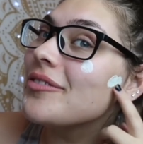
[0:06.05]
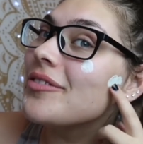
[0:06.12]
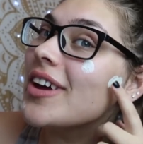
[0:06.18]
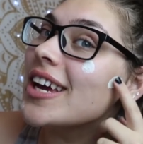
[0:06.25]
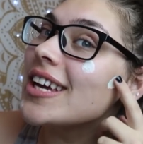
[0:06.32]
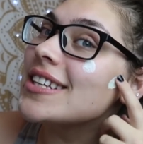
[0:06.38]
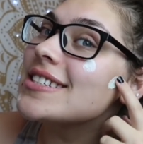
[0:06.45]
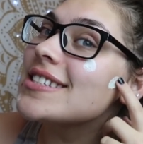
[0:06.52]

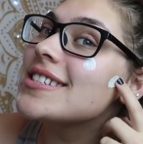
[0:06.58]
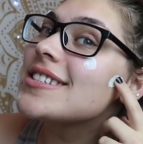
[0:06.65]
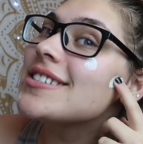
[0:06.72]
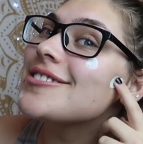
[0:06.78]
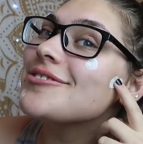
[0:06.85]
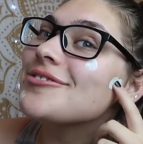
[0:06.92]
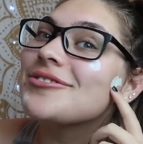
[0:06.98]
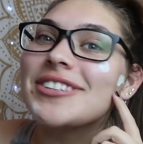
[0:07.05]

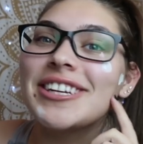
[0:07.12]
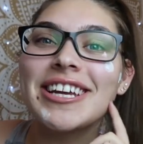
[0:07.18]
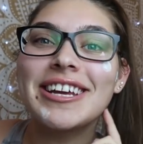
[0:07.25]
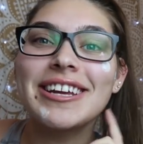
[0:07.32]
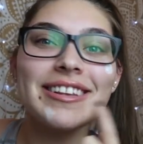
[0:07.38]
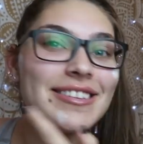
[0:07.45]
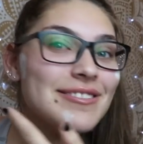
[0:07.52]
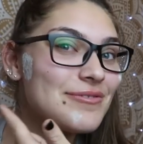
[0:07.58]
face re,
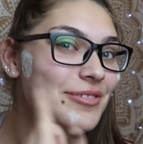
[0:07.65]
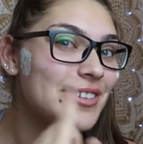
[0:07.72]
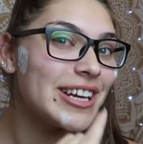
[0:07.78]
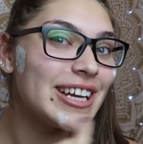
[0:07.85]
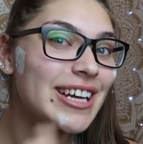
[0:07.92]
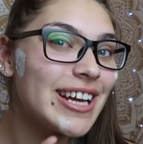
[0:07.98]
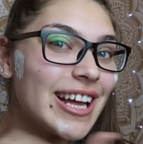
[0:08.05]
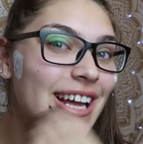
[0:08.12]

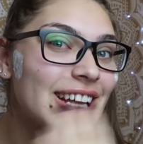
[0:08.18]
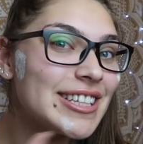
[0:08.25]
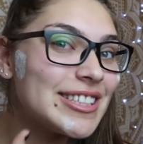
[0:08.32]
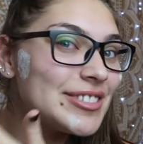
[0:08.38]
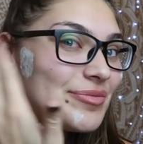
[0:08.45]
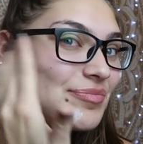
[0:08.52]
re, uh,